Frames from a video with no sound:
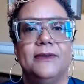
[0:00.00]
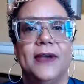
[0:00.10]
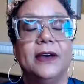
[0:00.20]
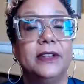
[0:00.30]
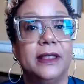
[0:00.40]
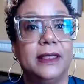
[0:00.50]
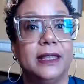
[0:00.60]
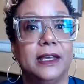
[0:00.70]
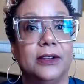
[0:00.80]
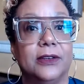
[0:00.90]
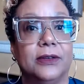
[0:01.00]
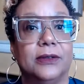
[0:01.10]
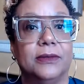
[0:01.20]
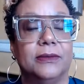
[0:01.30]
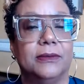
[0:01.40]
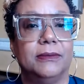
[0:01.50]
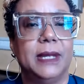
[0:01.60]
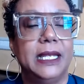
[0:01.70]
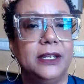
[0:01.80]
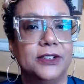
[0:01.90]
founded the theater
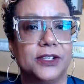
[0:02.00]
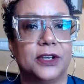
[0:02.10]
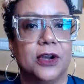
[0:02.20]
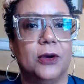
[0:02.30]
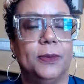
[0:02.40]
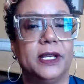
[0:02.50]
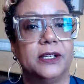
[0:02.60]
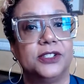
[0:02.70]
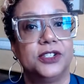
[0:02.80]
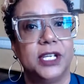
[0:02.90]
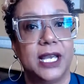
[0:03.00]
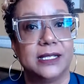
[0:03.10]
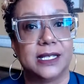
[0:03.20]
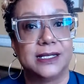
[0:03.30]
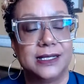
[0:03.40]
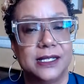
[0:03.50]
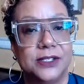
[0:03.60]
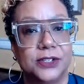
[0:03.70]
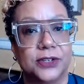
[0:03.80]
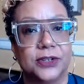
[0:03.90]
many years ago because she has a
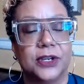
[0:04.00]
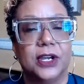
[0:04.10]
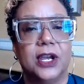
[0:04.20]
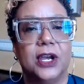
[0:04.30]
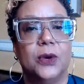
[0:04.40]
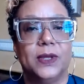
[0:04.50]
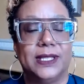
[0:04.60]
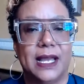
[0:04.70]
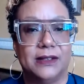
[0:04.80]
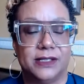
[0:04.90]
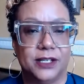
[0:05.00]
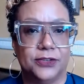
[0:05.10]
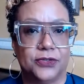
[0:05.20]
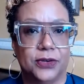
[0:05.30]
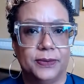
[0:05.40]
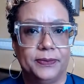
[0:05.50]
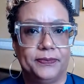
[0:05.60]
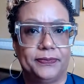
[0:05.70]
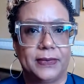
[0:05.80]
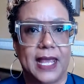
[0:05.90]
sister with Down syndrome
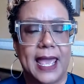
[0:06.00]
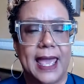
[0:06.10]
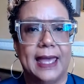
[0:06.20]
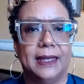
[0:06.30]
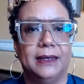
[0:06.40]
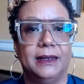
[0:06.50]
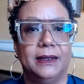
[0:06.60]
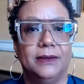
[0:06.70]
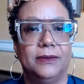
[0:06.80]
and